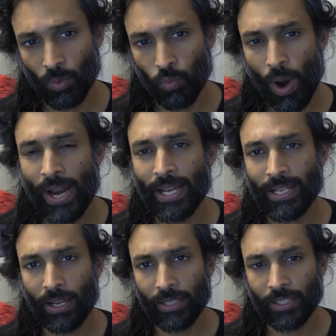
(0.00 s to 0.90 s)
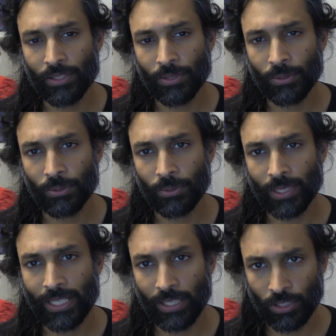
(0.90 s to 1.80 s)
when I got into
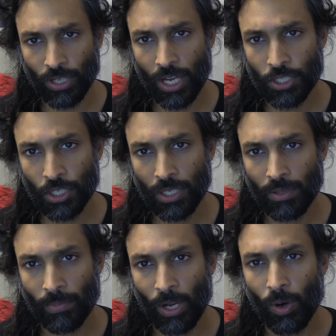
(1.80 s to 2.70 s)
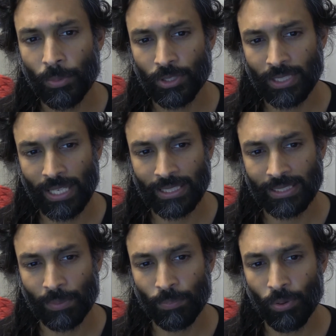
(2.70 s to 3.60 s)
heat exhaustion, my homeostatic
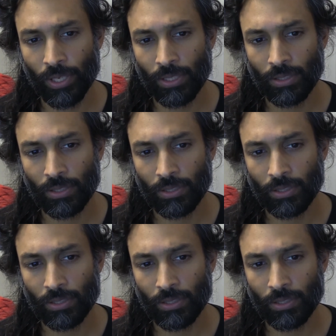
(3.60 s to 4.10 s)
set point,